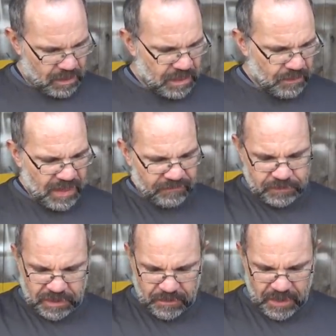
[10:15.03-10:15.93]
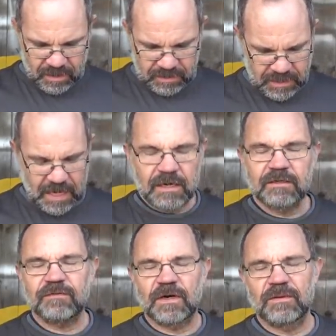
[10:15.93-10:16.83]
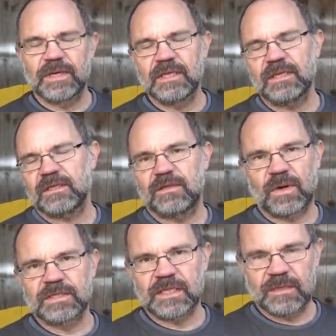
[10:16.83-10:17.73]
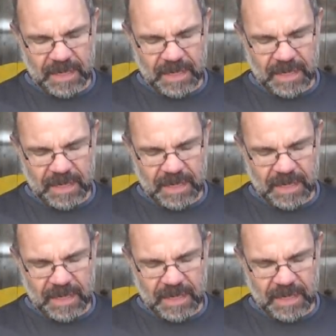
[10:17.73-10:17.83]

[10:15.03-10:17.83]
And then we have a trigger bar that again is following the ones in the